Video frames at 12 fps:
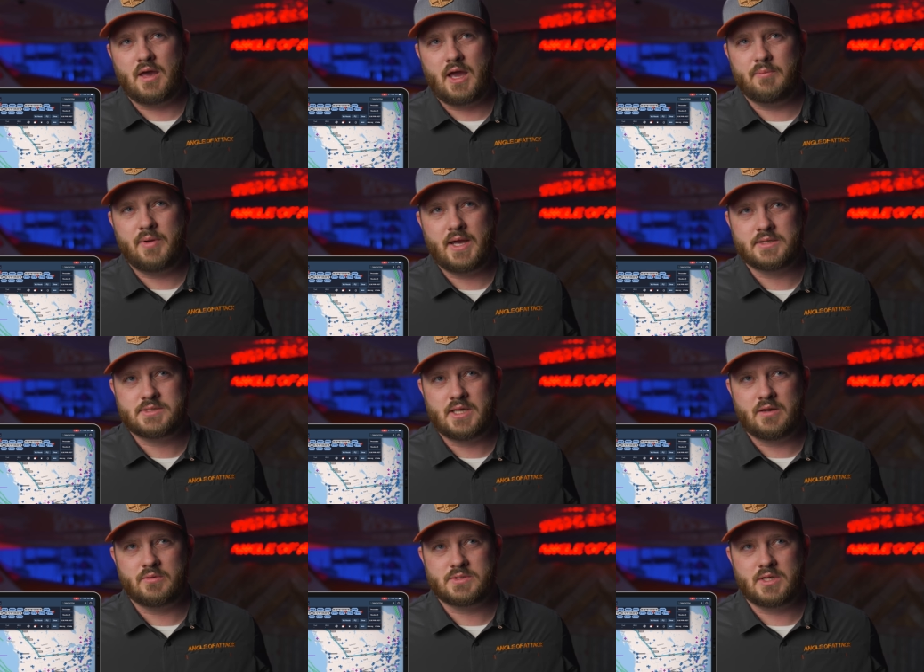iPad
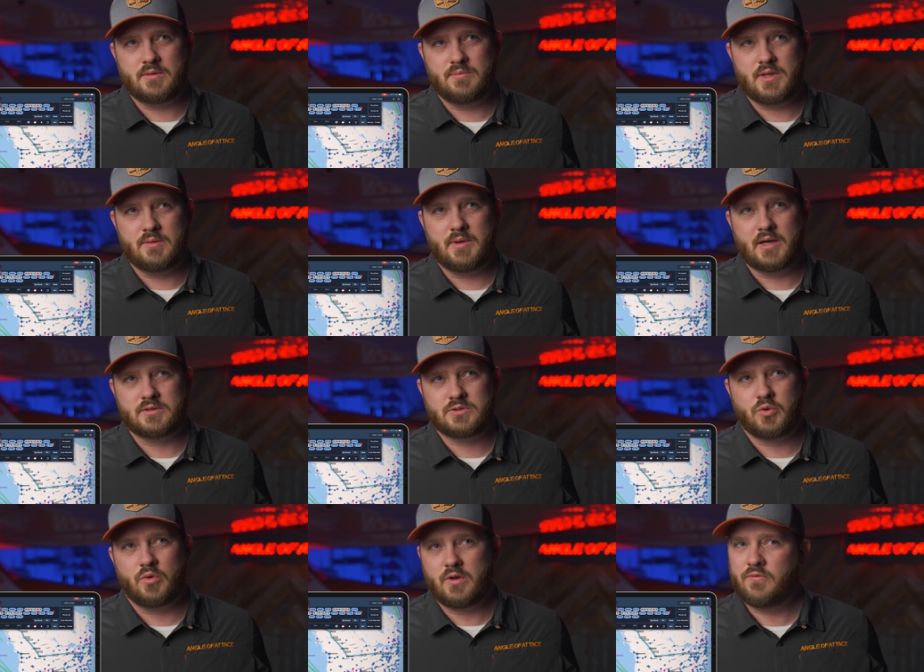said it was going to be about
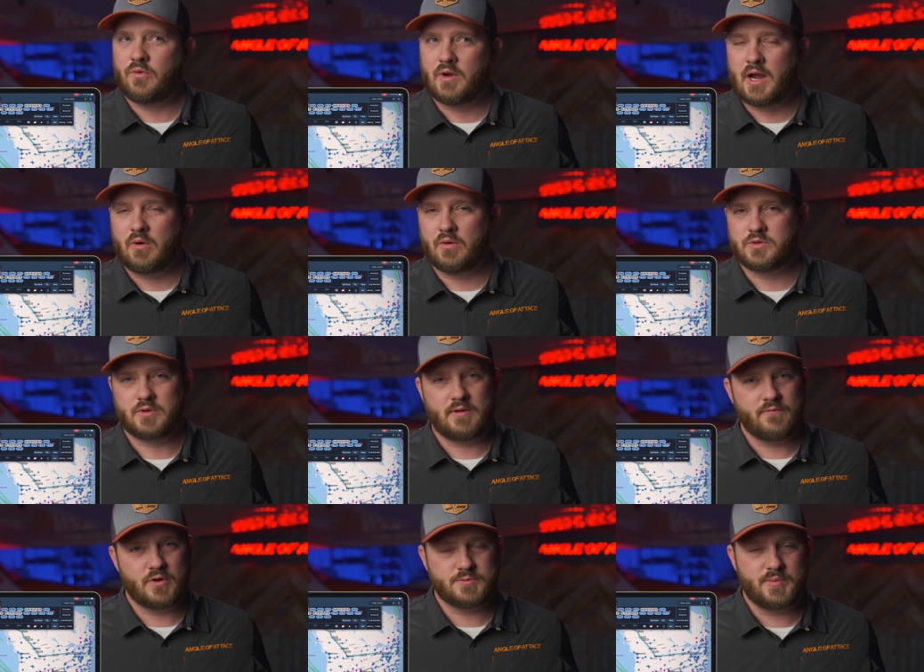24 hours when I
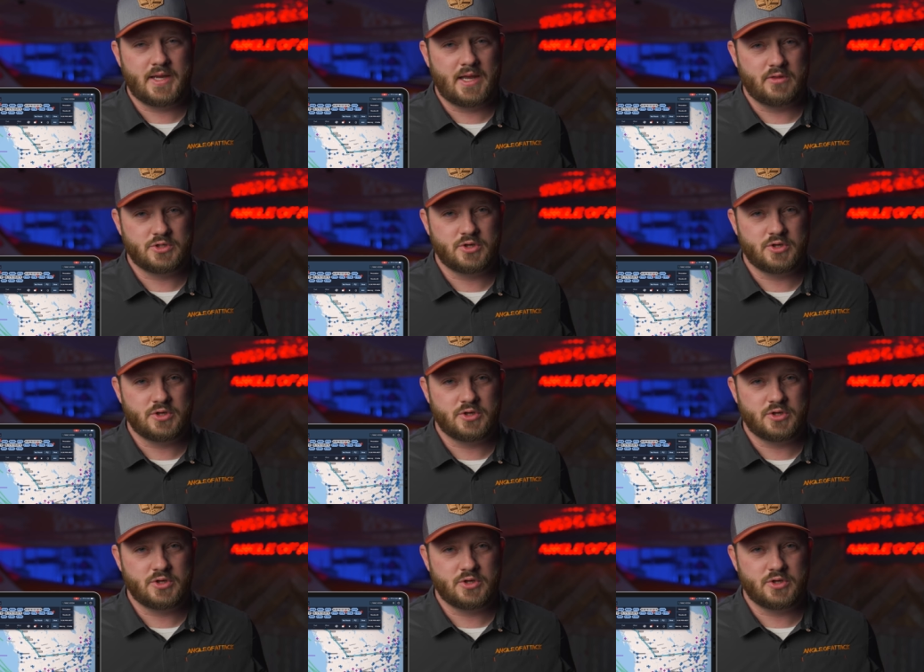first began the